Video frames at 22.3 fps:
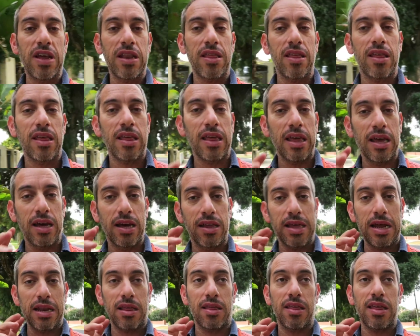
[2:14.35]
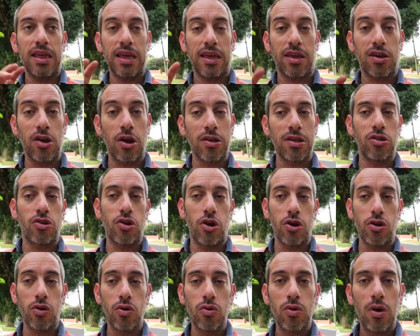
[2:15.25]
that's uh, that goes
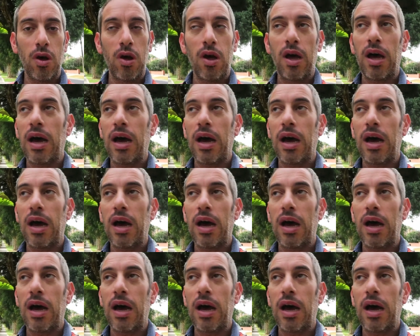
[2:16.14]
internal.